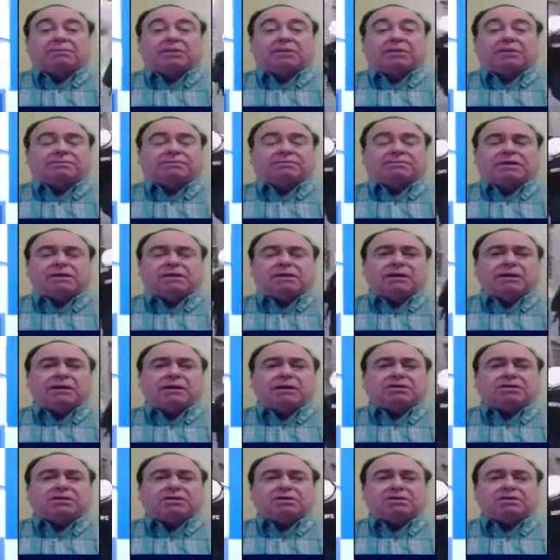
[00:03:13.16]
rights. The
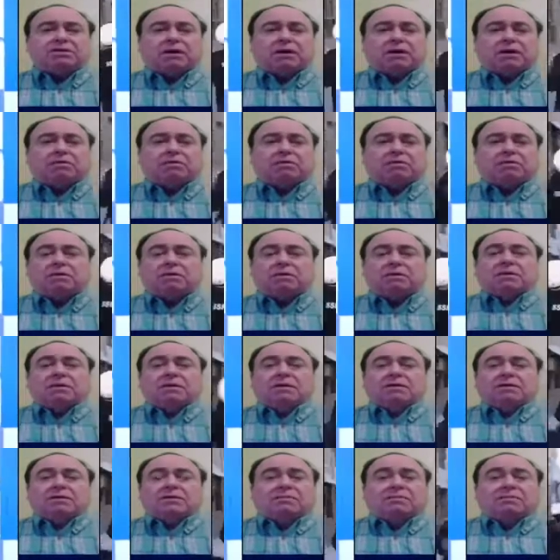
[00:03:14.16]
Americans are terrible.
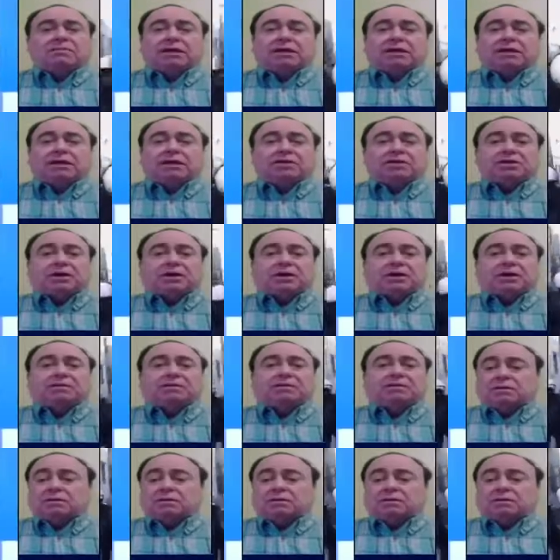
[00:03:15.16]
The British are terrible.